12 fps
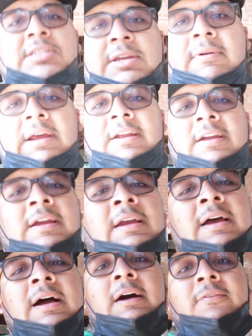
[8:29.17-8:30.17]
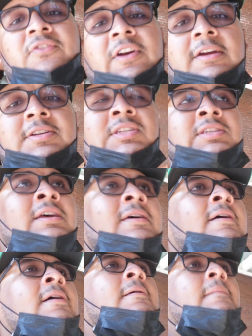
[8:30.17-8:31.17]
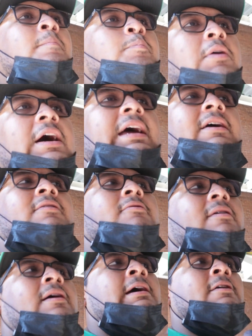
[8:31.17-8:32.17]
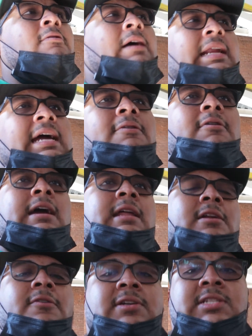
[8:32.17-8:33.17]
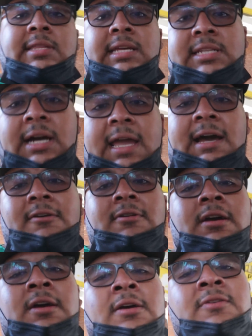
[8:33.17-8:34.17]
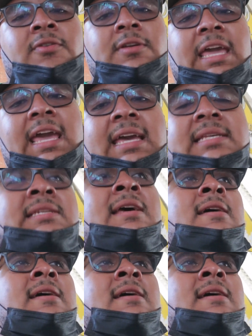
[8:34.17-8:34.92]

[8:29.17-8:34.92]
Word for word: There's a runner on first, but right now we're headed over to the dugout for the A's.